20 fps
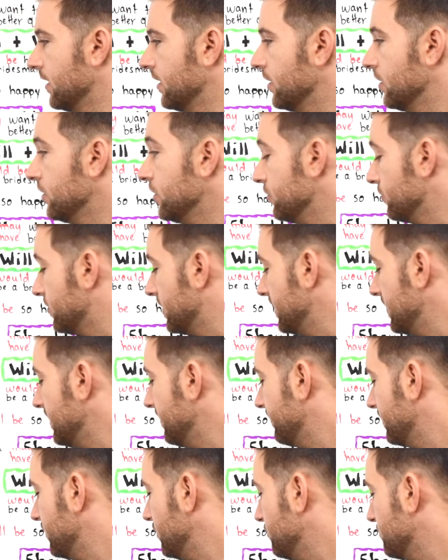you can
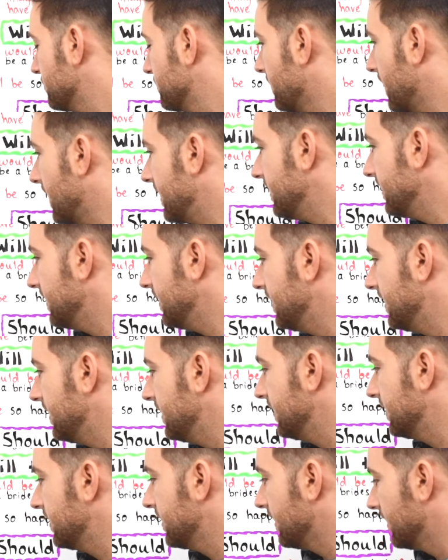even use might
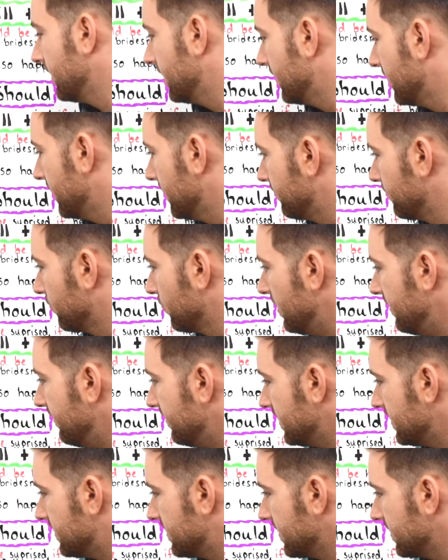in a
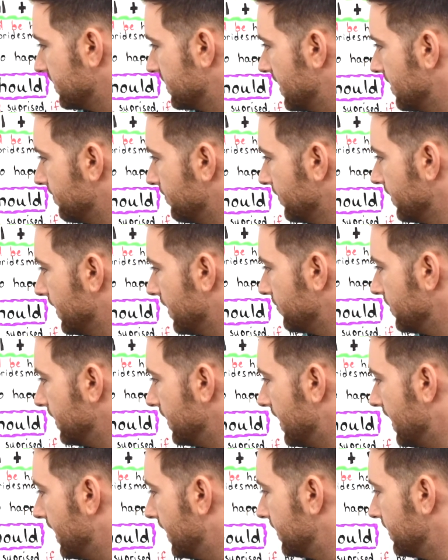previous example that
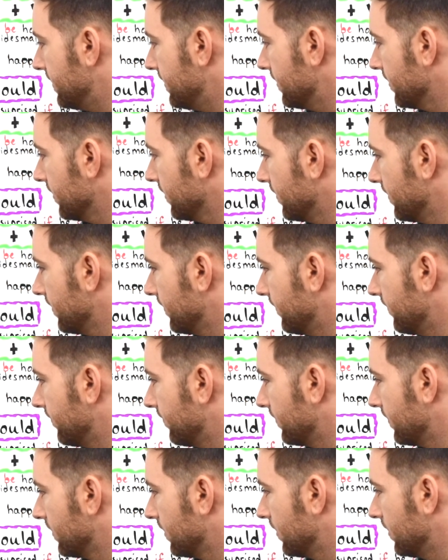we had here.
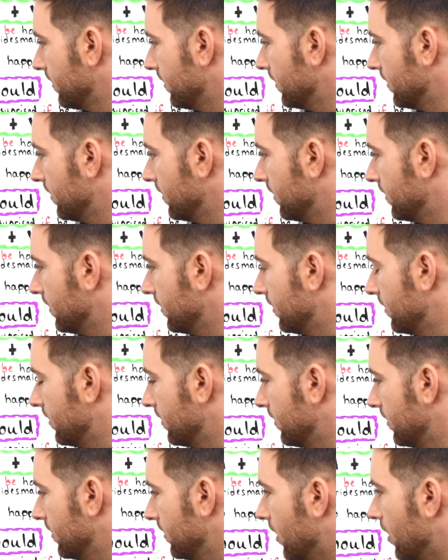
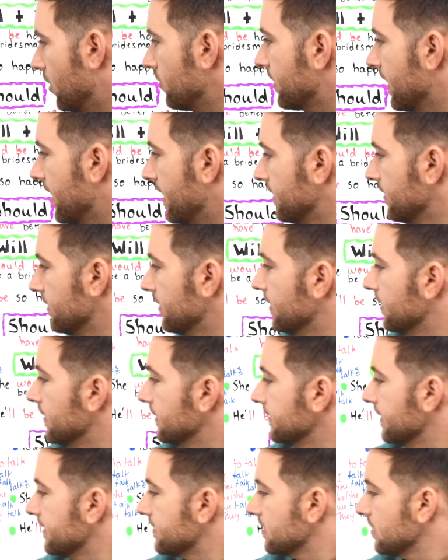Okay,
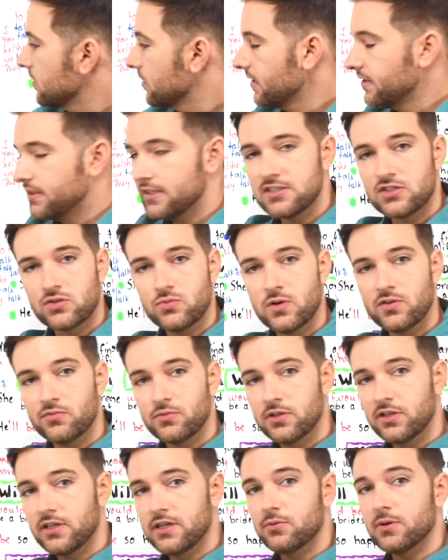let's look at this one
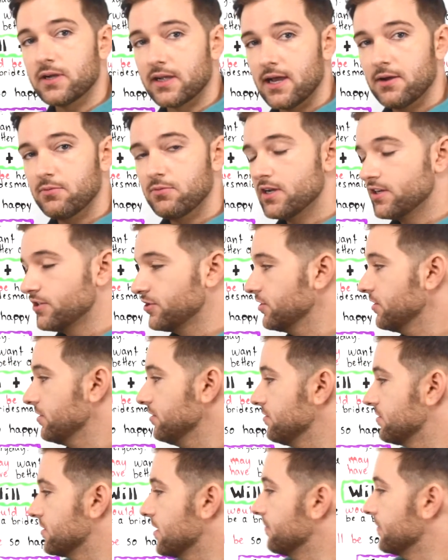really quick. I want to show
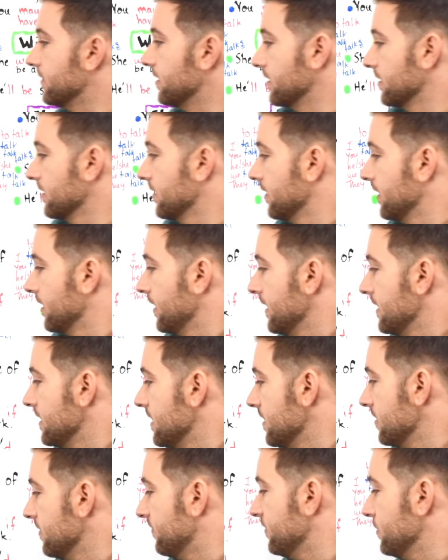you something.
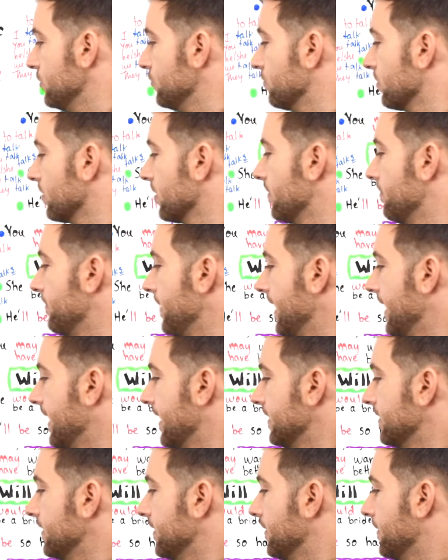If you were a
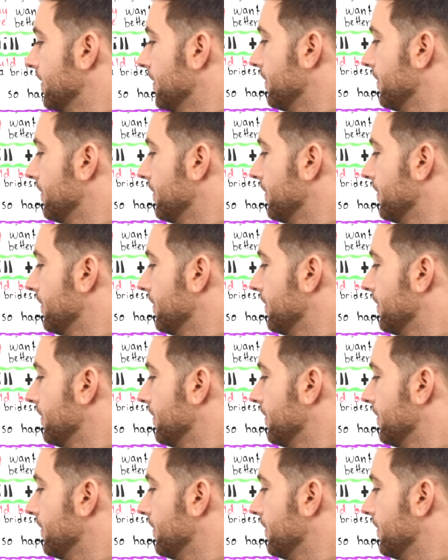man,